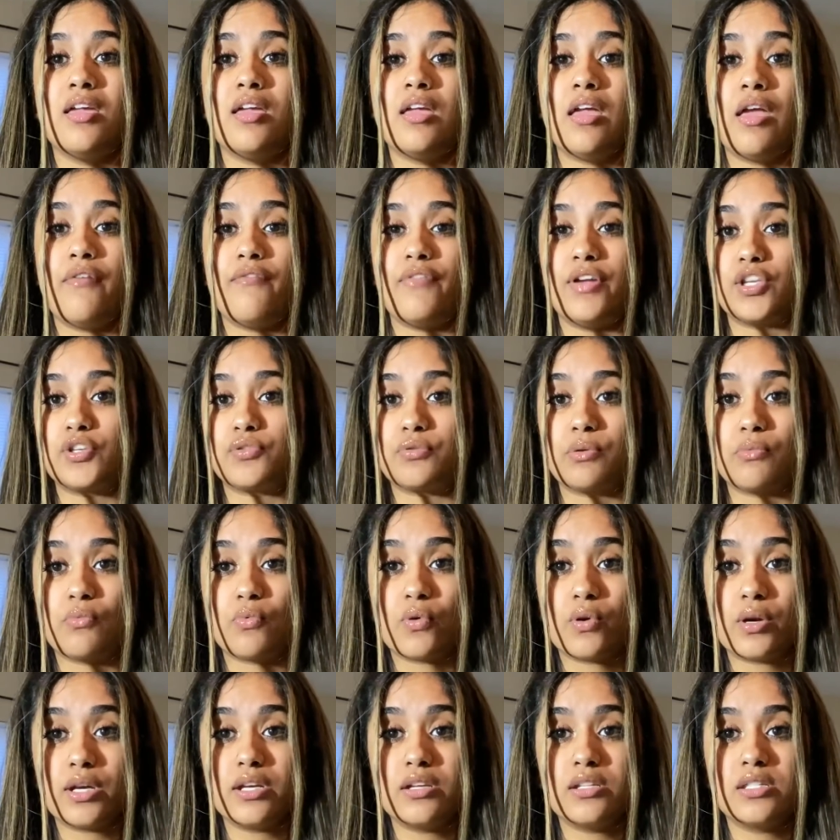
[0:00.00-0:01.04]
Fetch
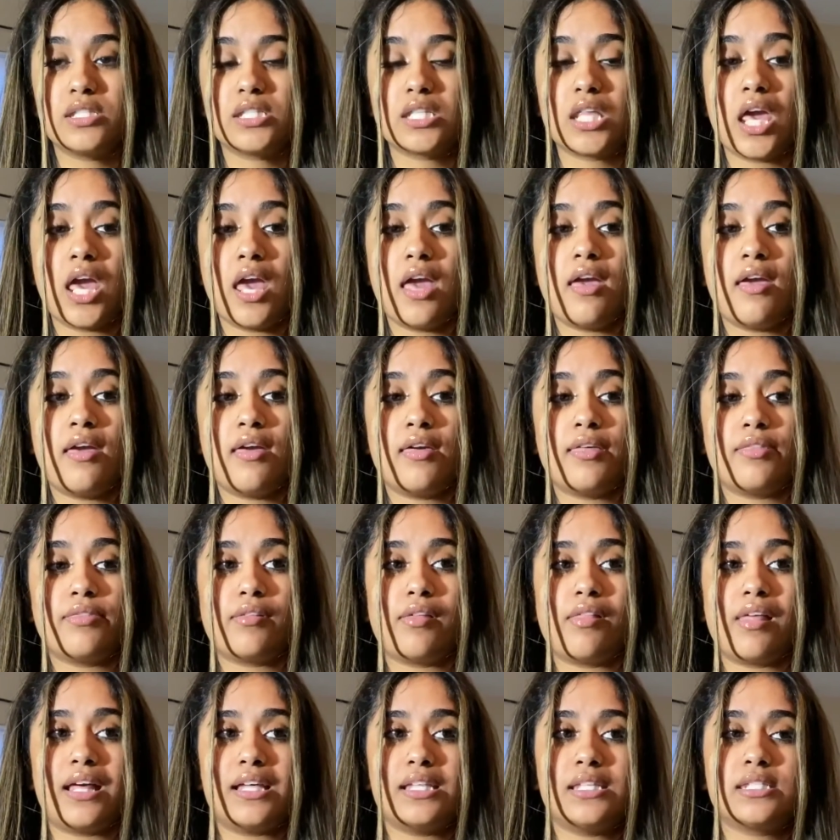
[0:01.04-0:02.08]
Rewards The
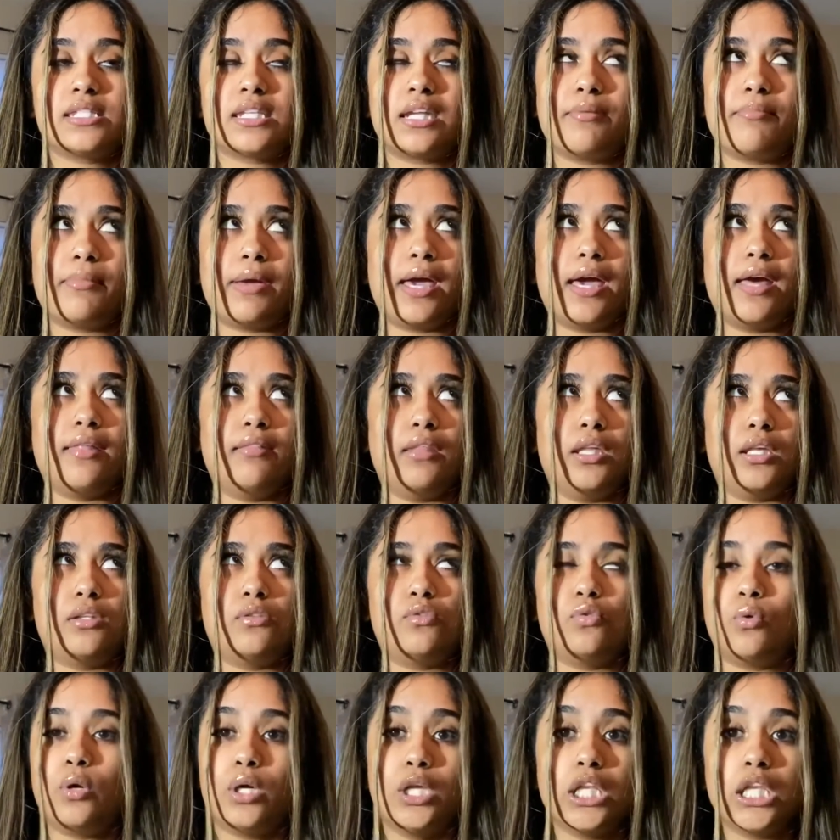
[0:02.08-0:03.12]
last time I have like
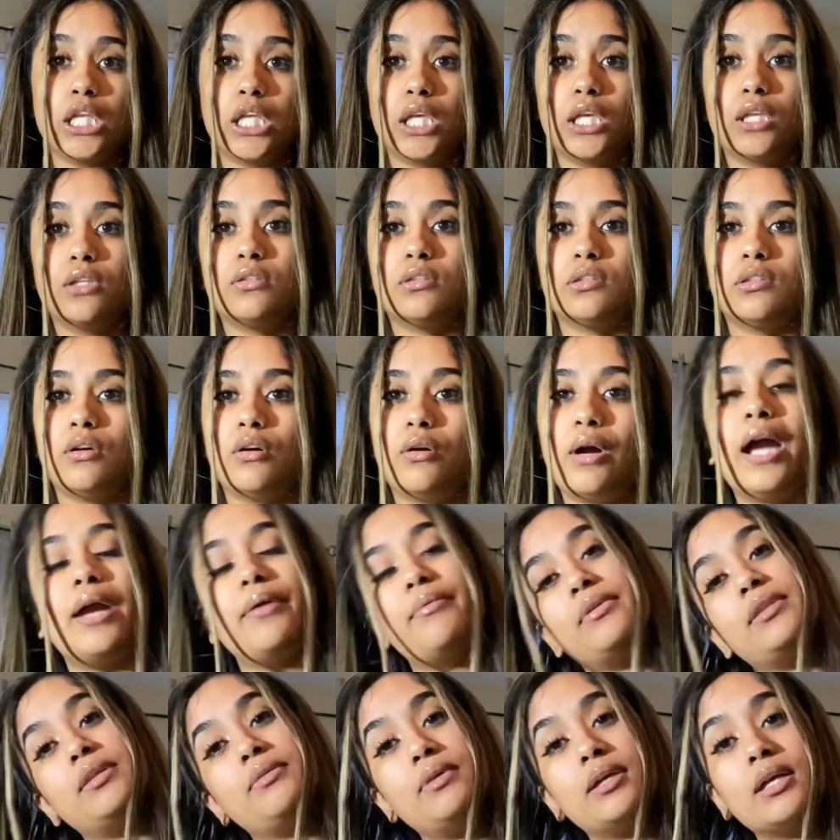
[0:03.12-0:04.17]
20, so I
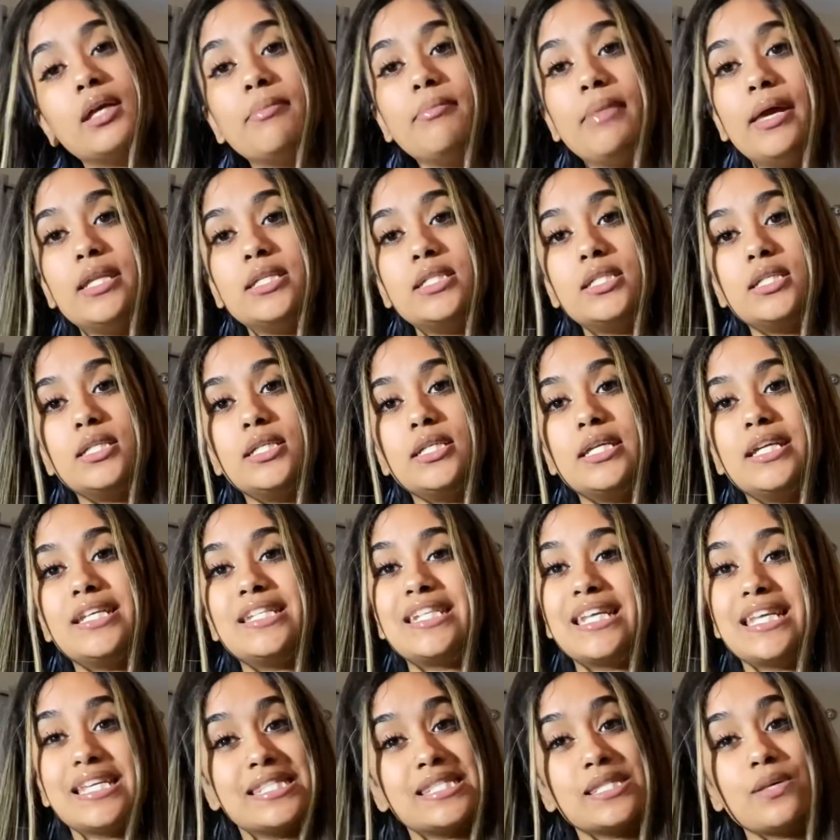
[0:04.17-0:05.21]
really recommend it. It
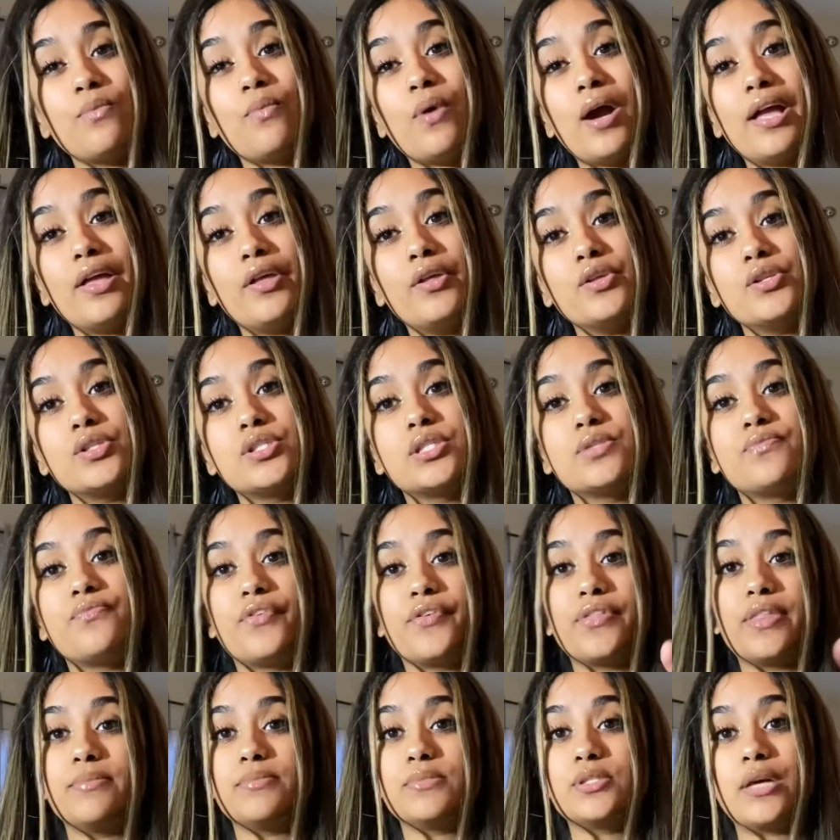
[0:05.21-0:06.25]
takes a while for
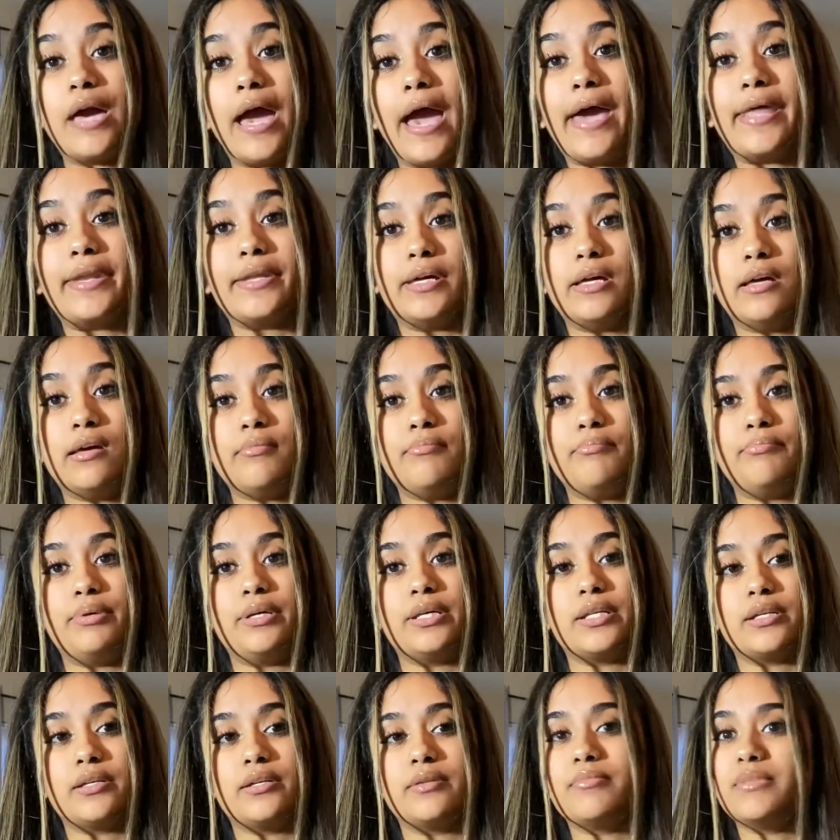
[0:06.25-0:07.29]
them to add up, but
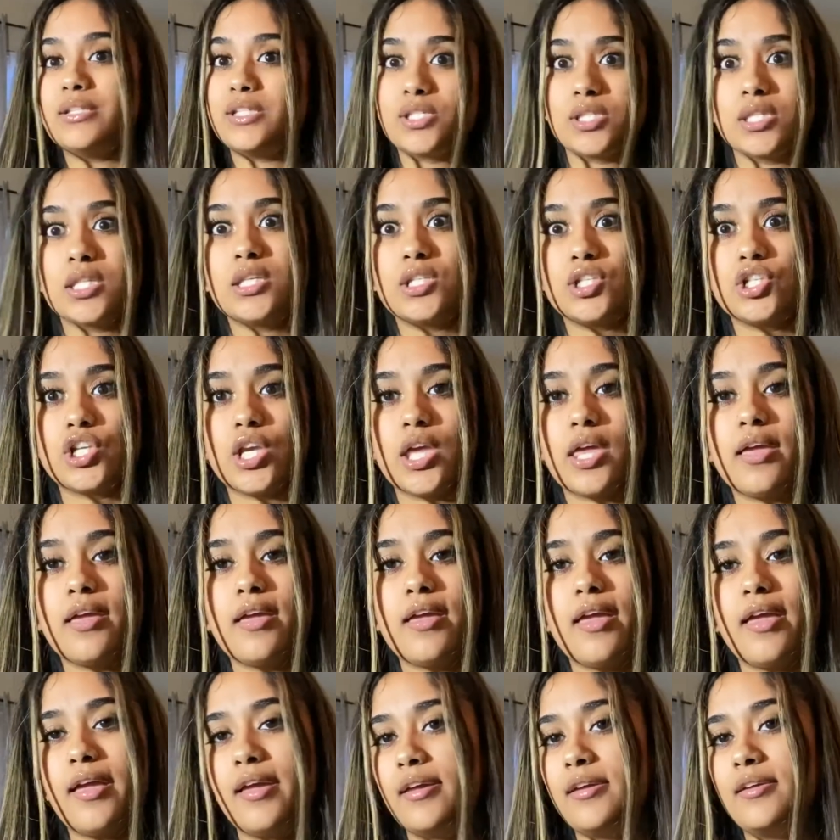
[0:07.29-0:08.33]
it's legit
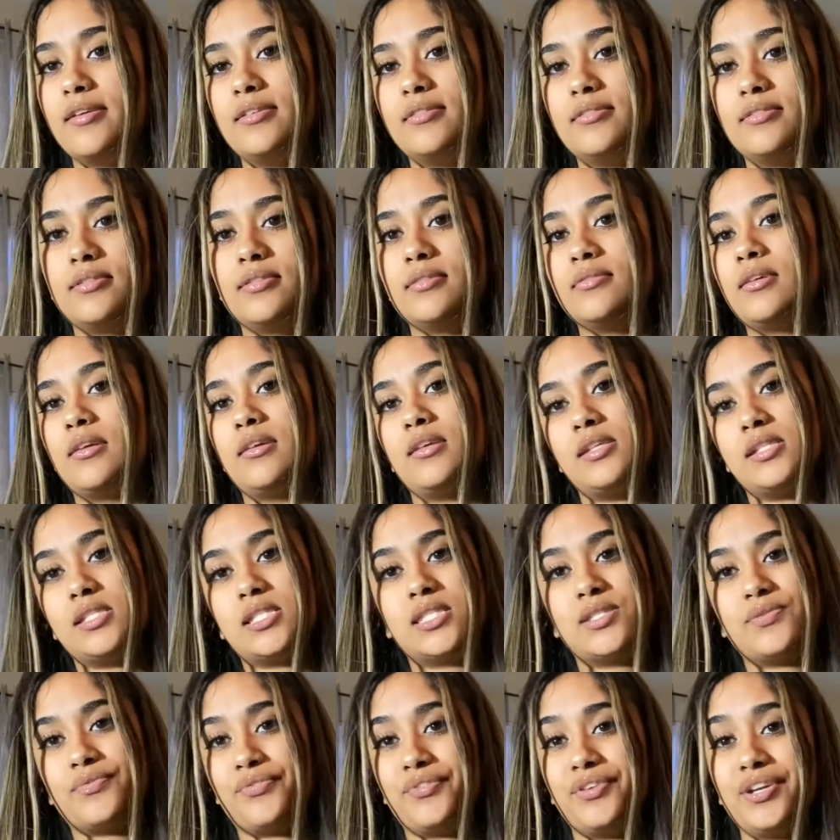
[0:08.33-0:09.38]
and
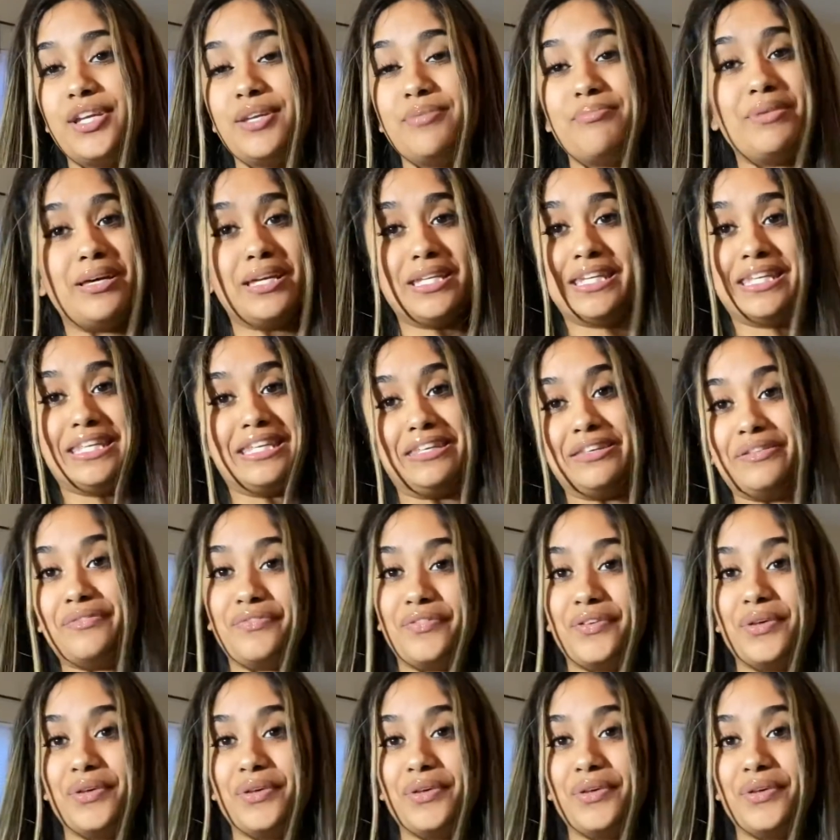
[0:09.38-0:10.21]
it's free money, you feel